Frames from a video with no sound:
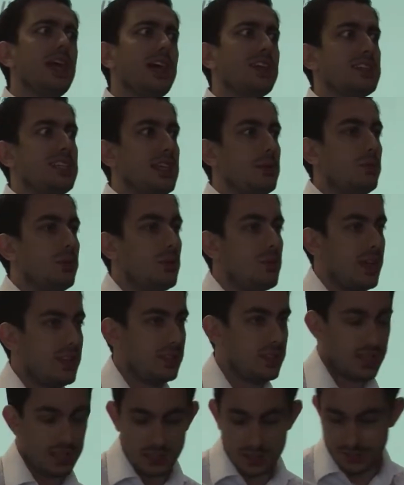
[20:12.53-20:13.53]
actually
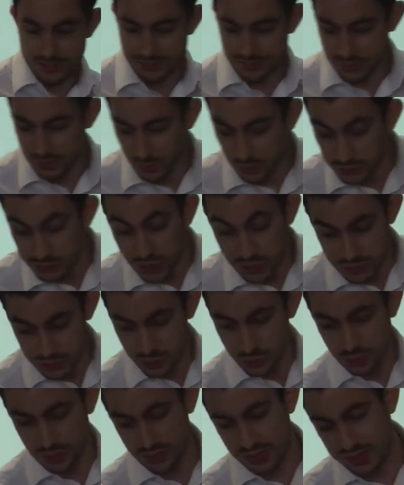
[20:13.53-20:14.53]
implement it? Well, don't
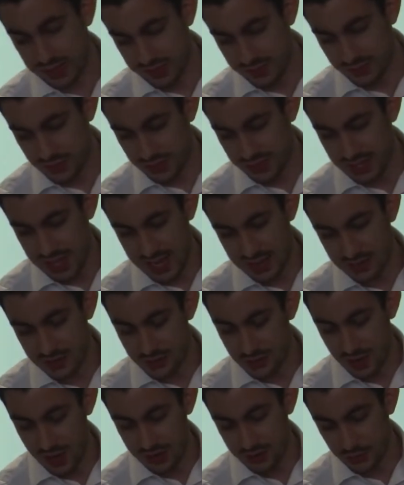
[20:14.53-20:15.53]
do all the things I've just said and
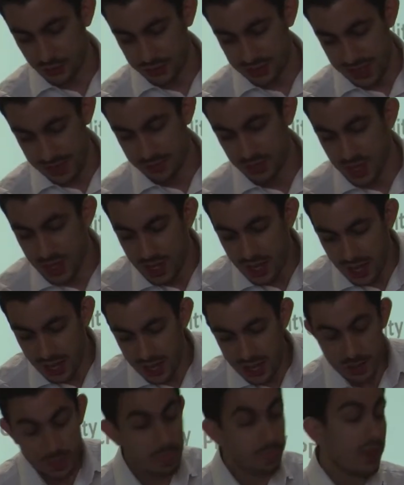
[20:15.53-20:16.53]
try and avoid it.
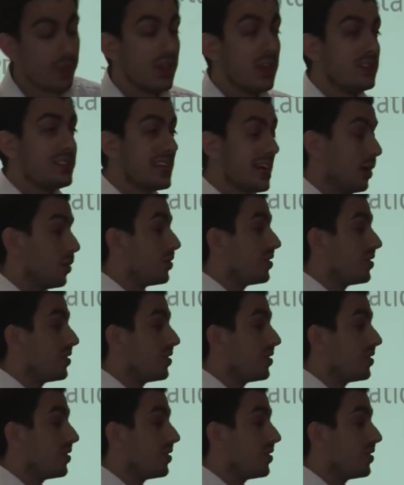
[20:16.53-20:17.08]
Now,